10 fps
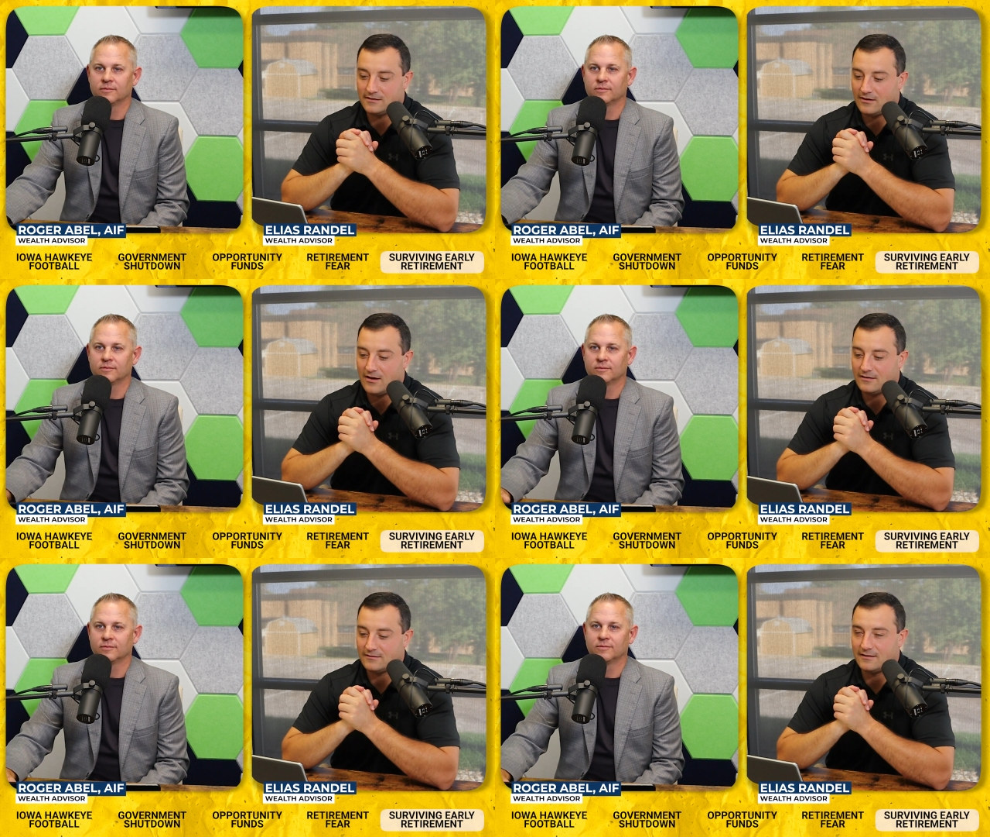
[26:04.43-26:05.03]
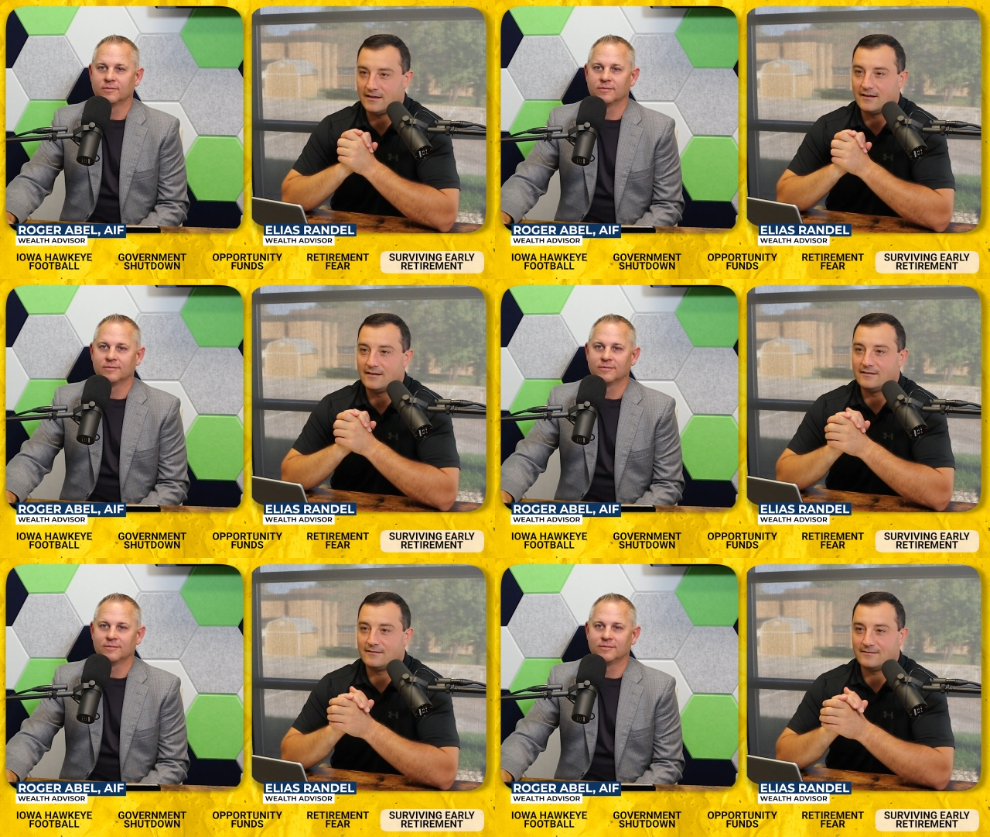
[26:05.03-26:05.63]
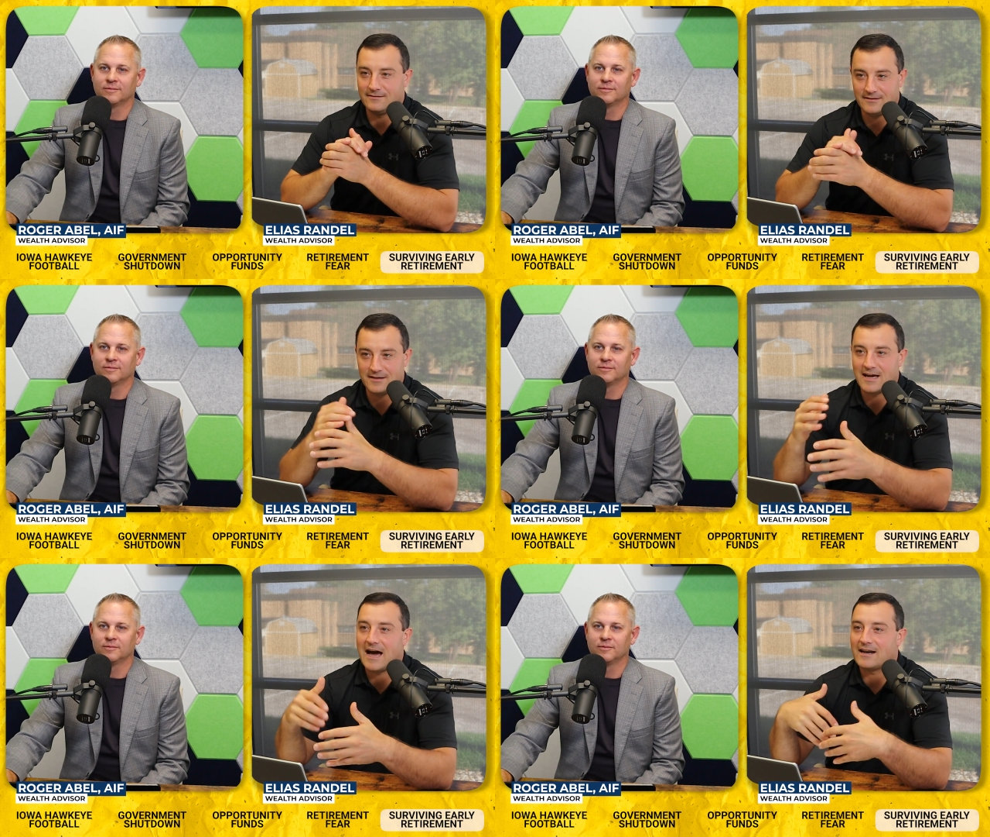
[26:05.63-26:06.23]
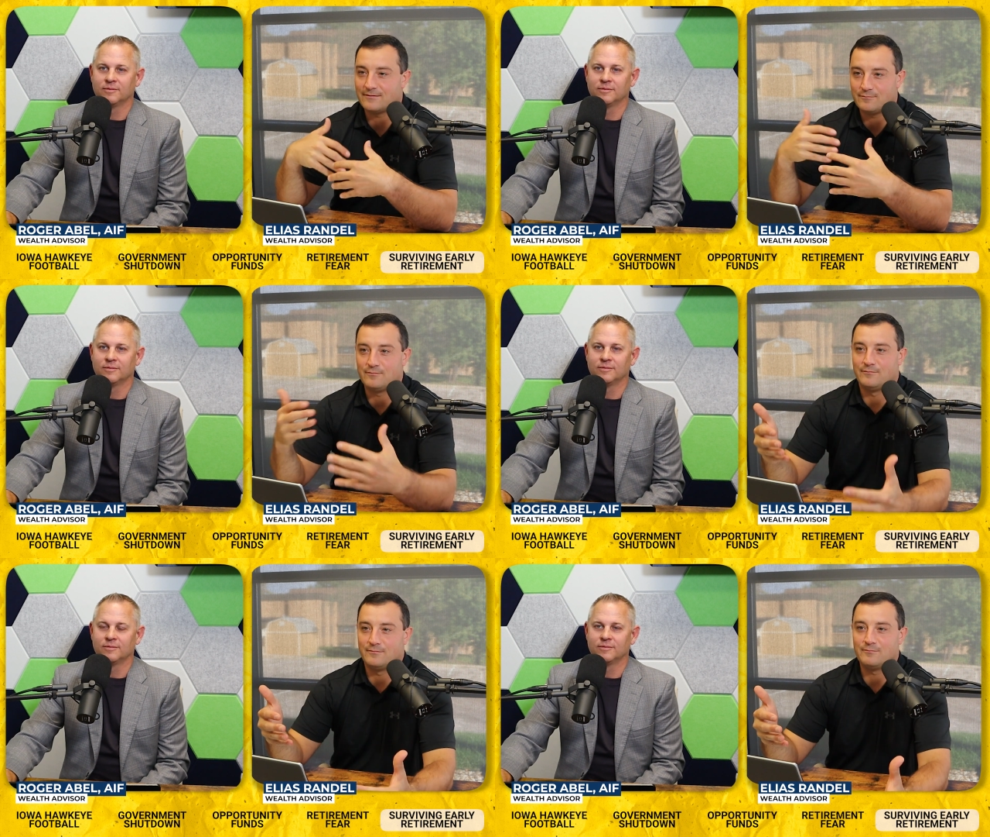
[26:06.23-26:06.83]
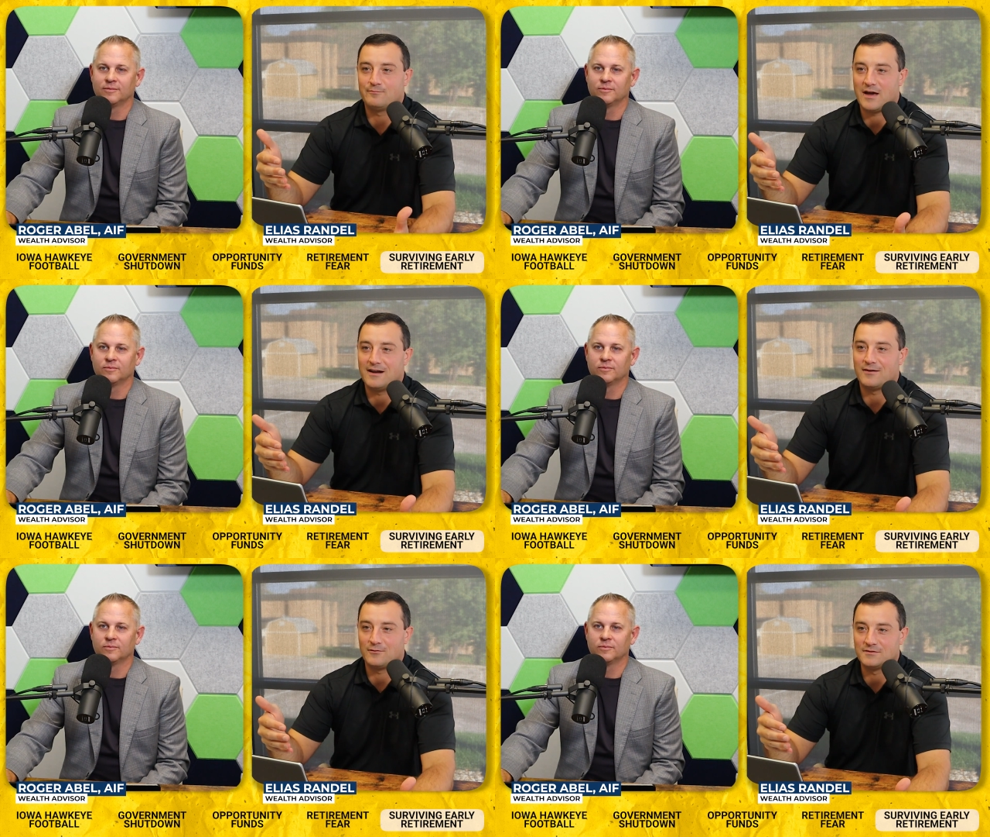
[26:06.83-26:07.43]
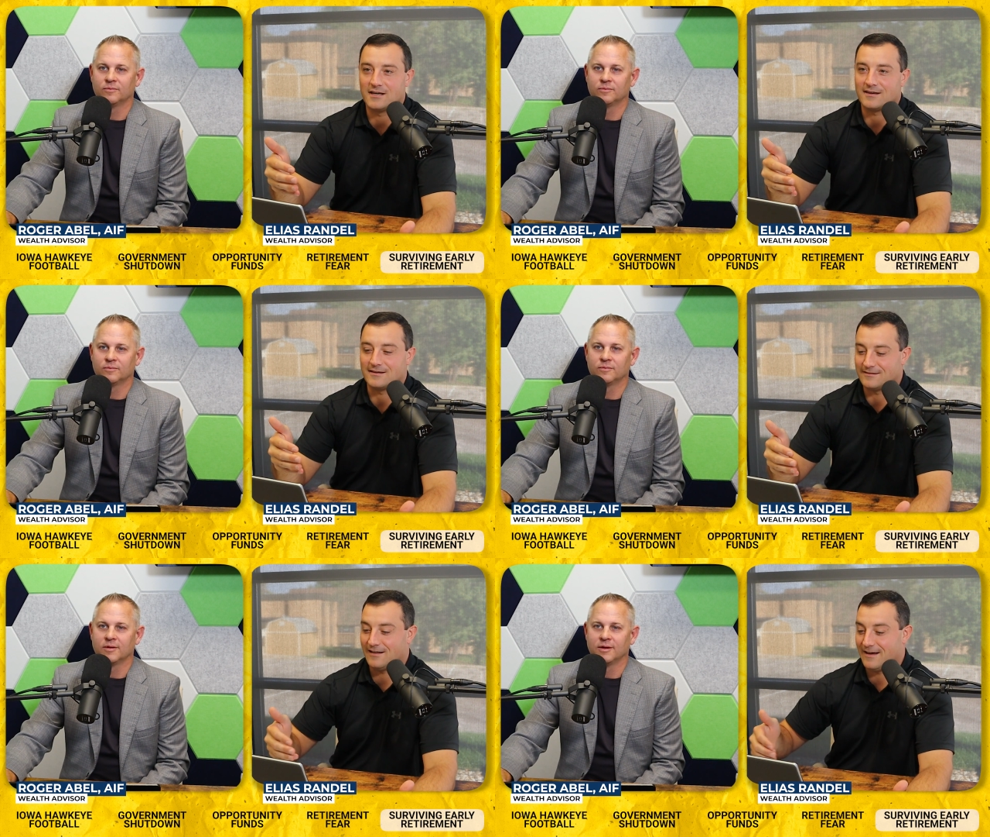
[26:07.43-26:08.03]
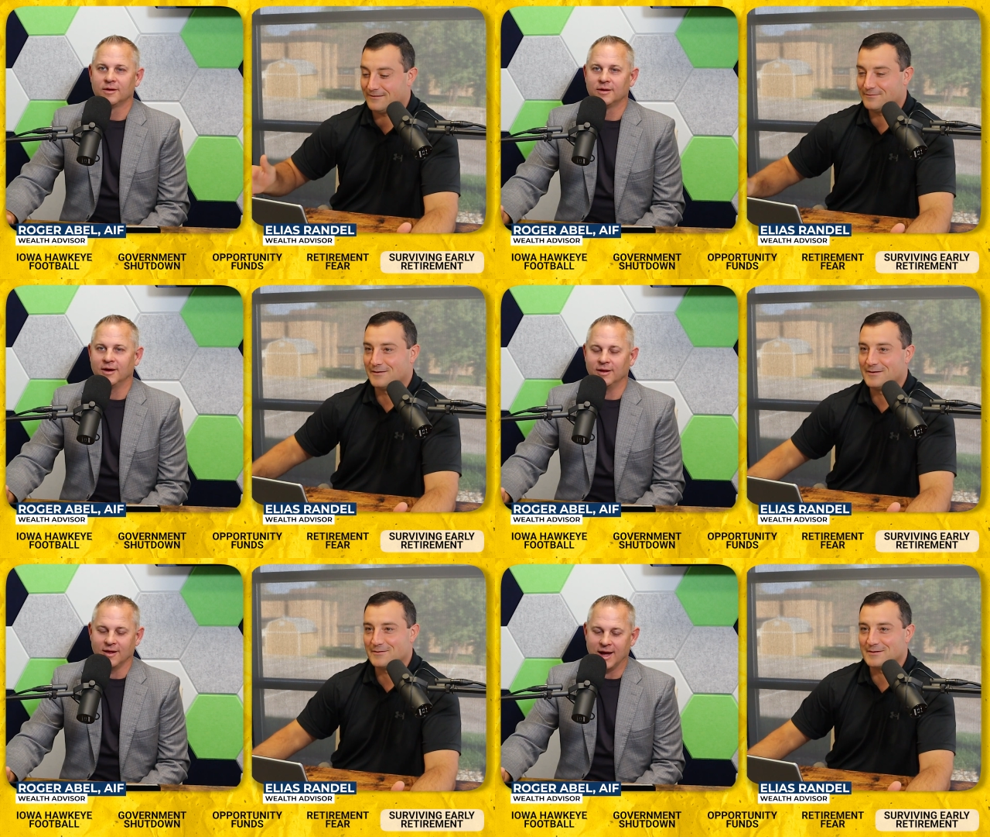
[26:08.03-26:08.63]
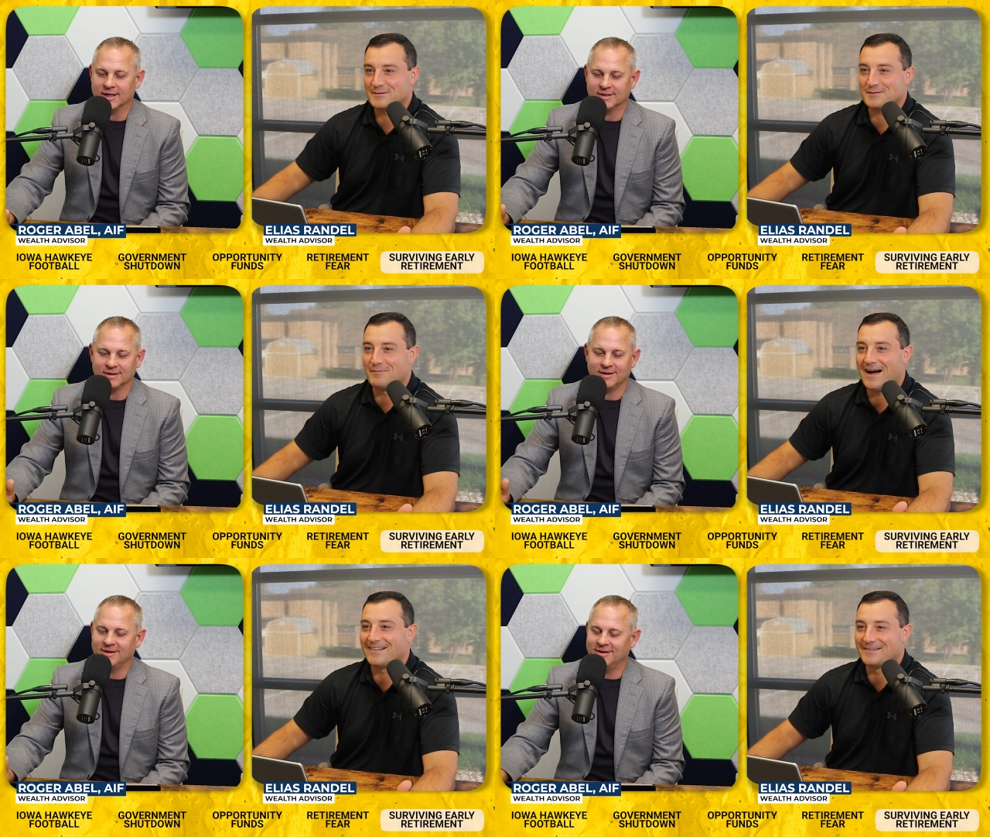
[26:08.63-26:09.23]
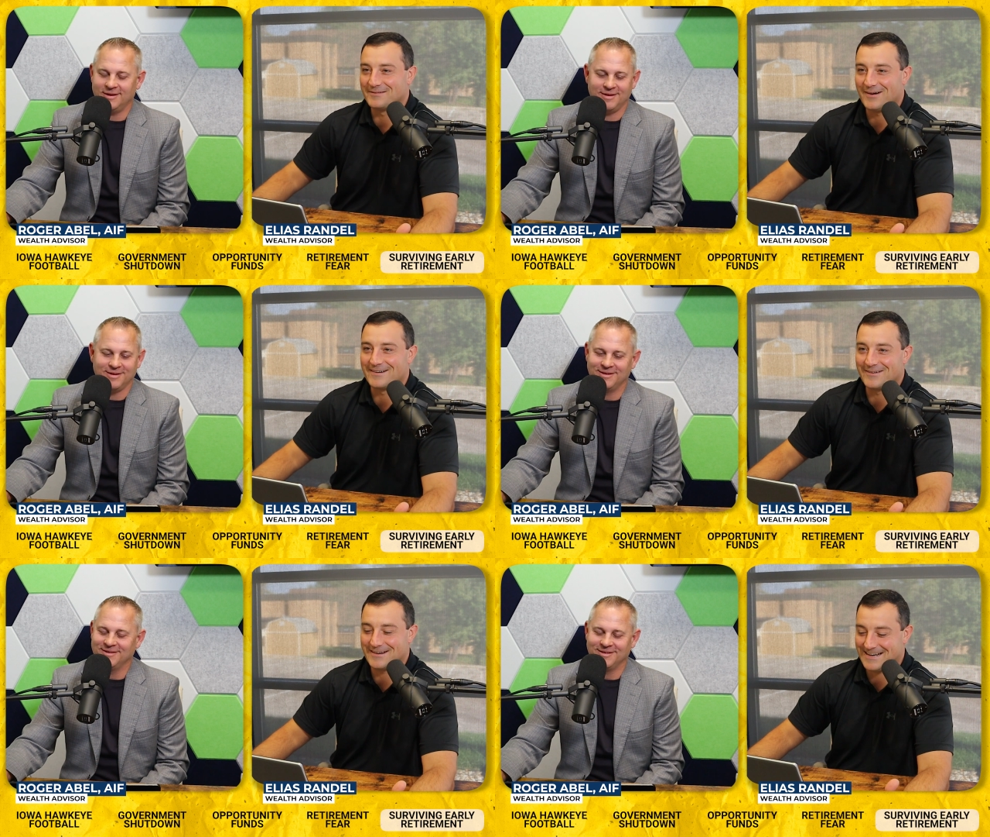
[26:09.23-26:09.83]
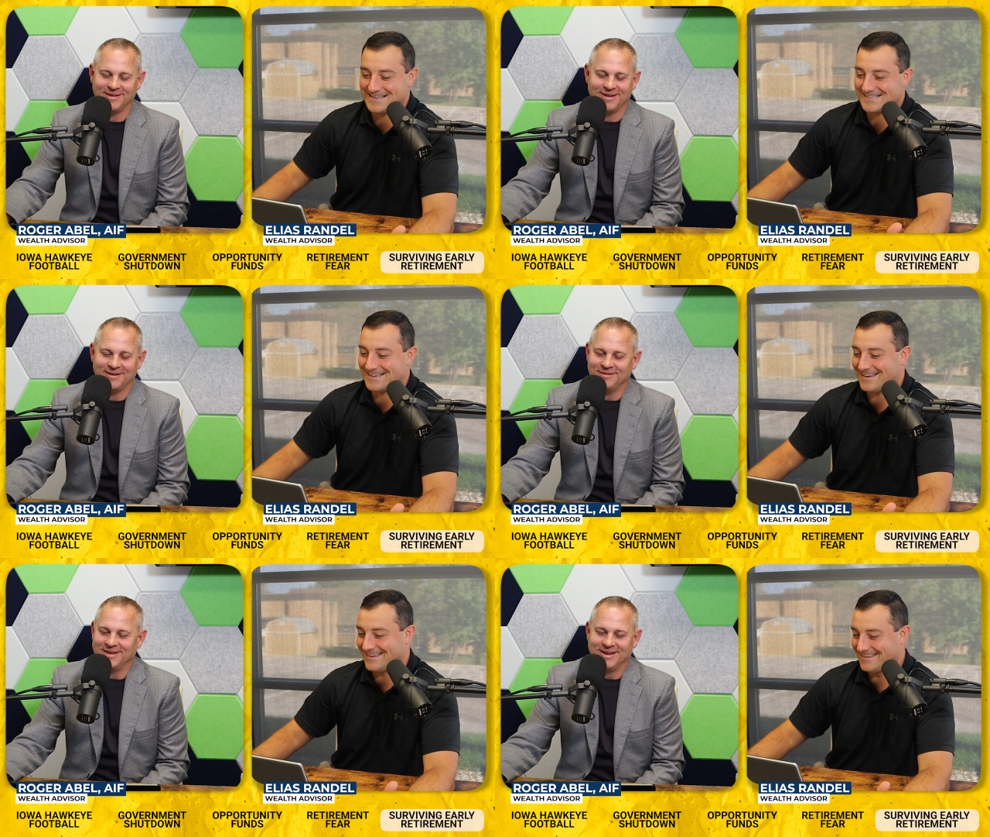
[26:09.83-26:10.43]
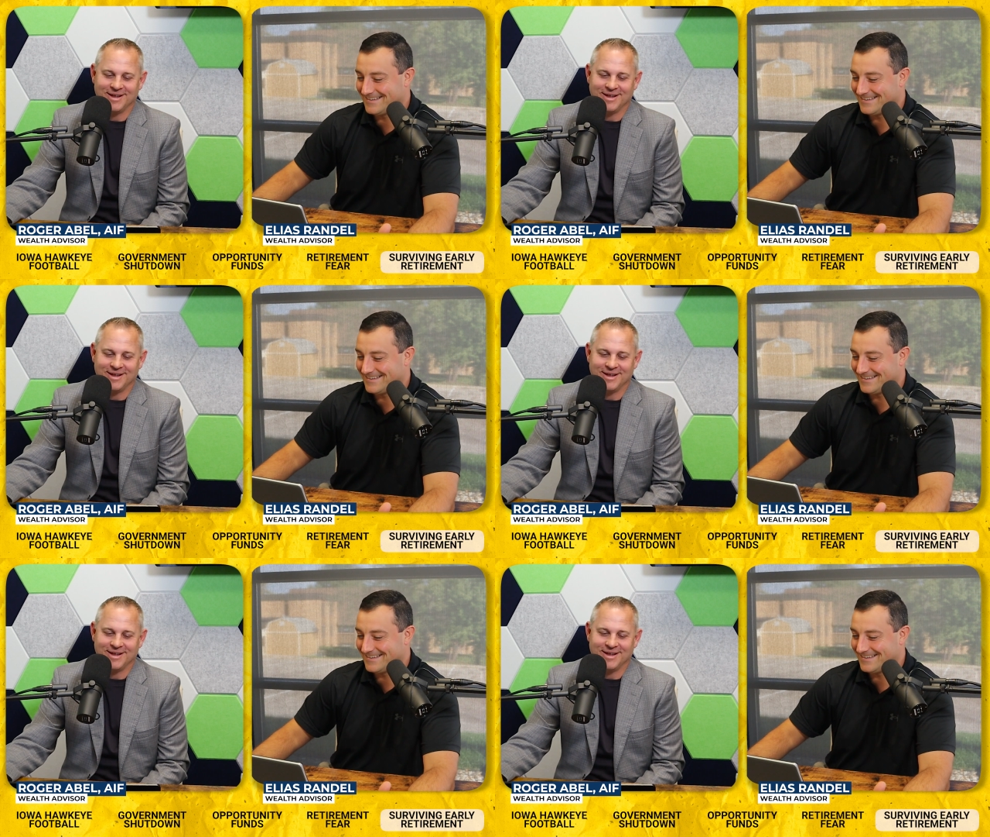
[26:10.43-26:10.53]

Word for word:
Speaker 1: an adult and you got to pay your own ticket in life. Elias. You're smiling. What? What did I say?